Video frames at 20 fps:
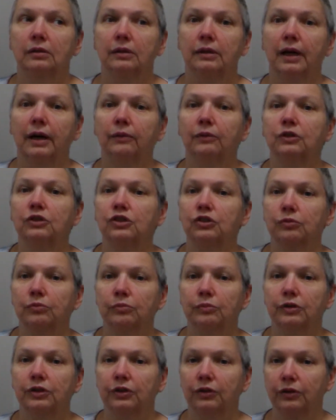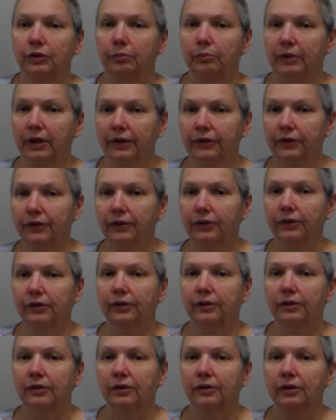that was your, you know, the
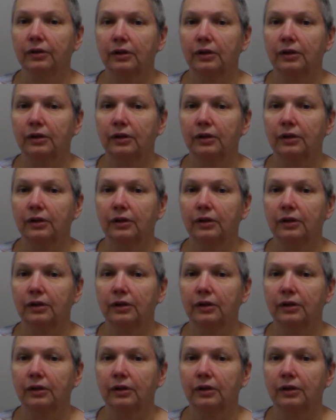mother,